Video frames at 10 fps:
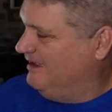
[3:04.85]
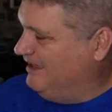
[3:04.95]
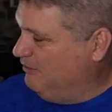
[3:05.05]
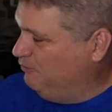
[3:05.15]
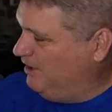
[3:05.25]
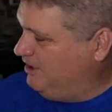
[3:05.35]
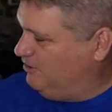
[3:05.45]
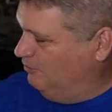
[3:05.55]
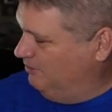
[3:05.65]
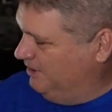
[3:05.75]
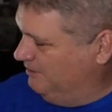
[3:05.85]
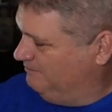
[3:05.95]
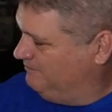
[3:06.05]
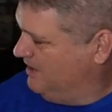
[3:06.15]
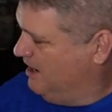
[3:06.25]
And they ridiculed him.
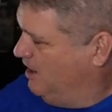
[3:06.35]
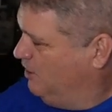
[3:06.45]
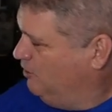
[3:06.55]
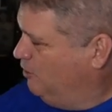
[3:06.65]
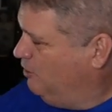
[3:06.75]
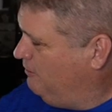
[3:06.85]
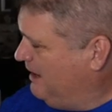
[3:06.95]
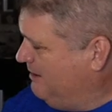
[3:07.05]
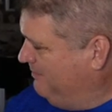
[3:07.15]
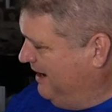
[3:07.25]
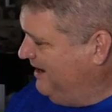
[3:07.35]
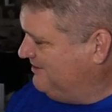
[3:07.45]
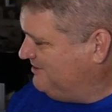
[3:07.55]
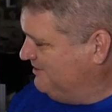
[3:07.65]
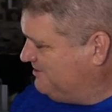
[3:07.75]
"You're that
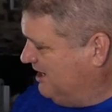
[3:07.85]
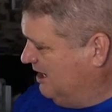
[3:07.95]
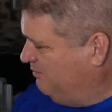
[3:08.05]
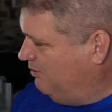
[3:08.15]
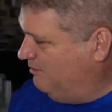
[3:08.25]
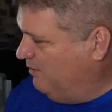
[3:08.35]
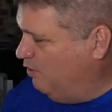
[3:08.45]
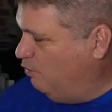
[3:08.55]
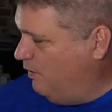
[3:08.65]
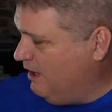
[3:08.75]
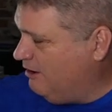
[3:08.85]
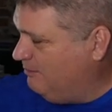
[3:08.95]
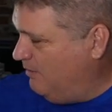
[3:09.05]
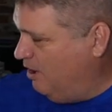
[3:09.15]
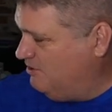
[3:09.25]
man's disciple, but we're
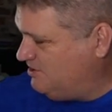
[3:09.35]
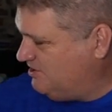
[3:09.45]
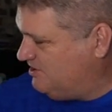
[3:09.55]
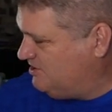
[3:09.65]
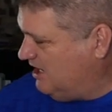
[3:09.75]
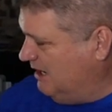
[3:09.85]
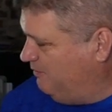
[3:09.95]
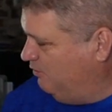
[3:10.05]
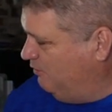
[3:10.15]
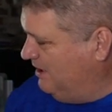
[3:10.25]
Moses' disciple.